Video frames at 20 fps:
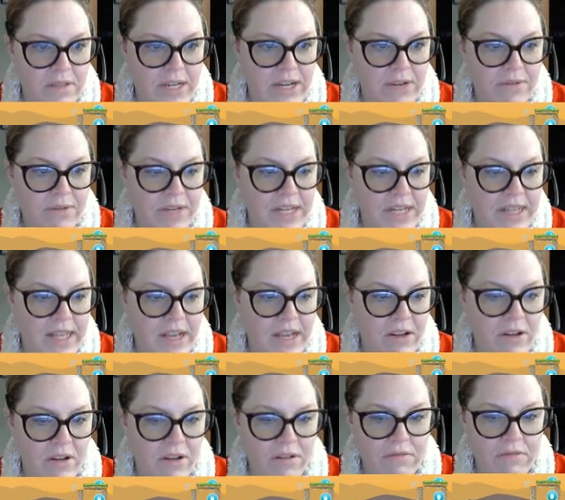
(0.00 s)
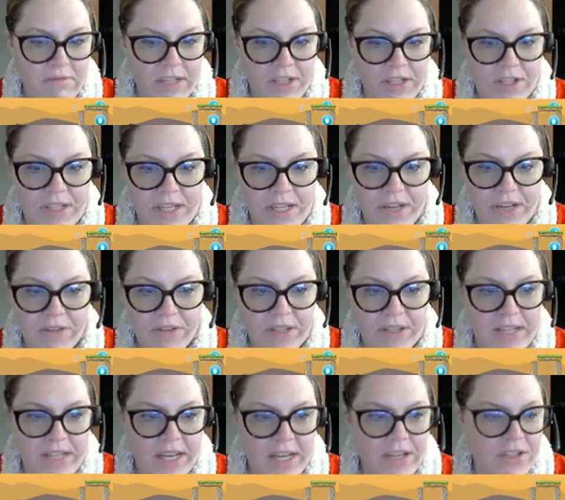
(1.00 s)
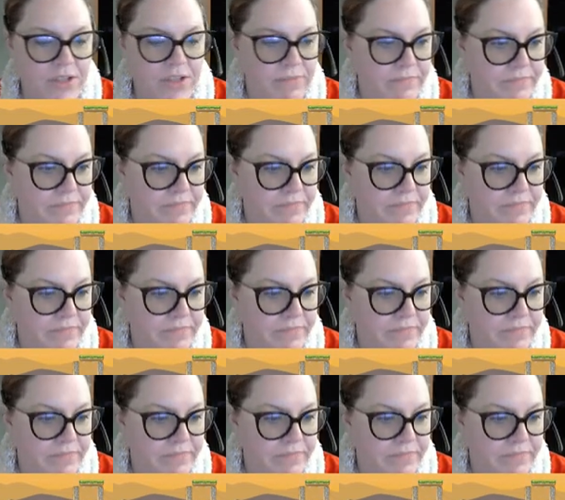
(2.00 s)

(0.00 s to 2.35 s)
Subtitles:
don't need that all. I just need it for the stage.